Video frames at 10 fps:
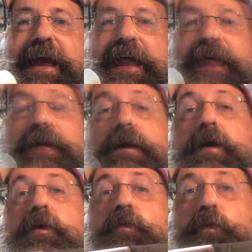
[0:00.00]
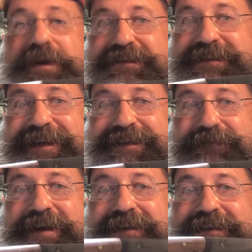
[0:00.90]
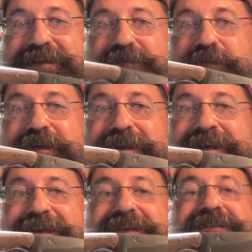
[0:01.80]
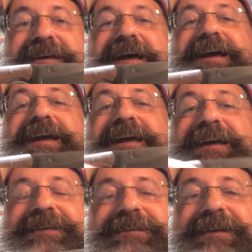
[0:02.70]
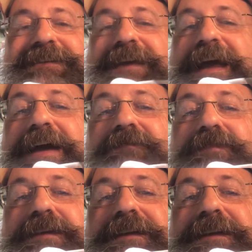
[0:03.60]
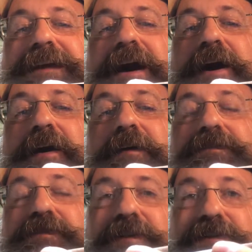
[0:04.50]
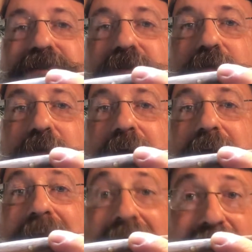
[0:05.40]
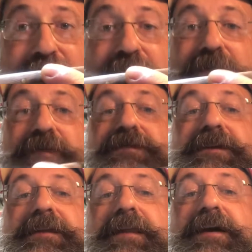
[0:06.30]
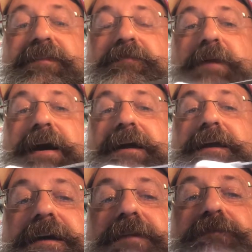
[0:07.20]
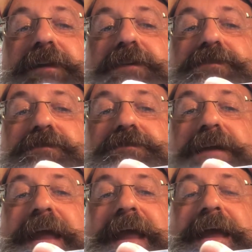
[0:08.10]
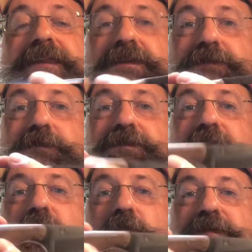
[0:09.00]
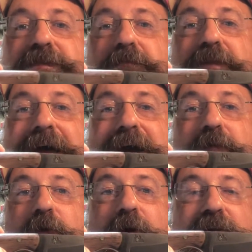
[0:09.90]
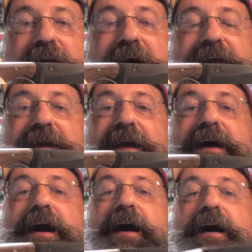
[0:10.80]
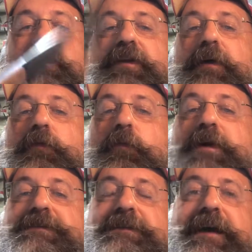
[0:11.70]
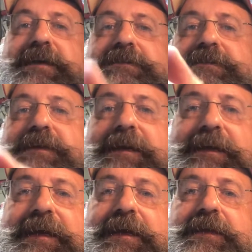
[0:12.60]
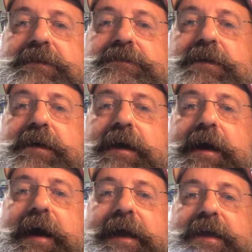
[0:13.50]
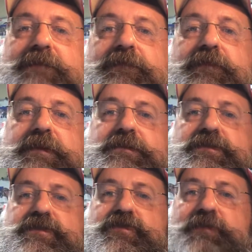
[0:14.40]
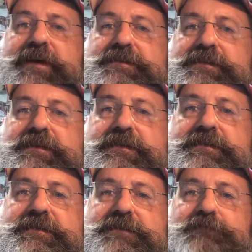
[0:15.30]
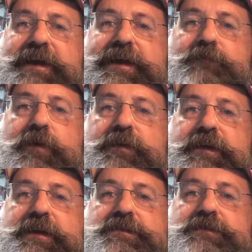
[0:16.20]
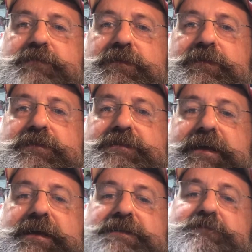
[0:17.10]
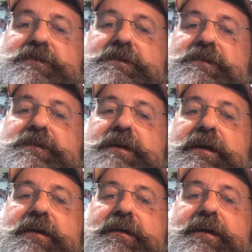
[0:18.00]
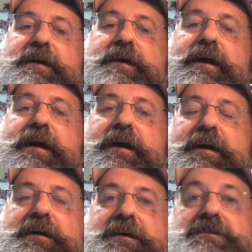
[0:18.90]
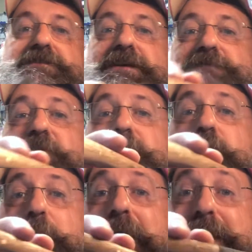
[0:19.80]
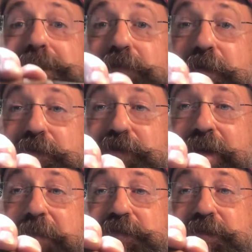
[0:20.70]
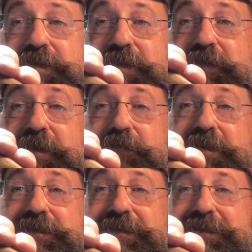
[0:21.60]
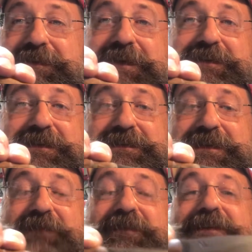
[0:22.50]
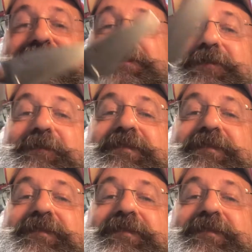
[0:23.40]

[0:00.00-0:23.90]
And what's nice about this one is it doesn't have the uh, traditional antler that you see in a lot of my fleshers, and this one's gone with some black walnut. Uh, what's nice, again, is I have stressed this black walnut so it looks like it's been on there uh, since before Bass Pro Shops was even in business in 1972.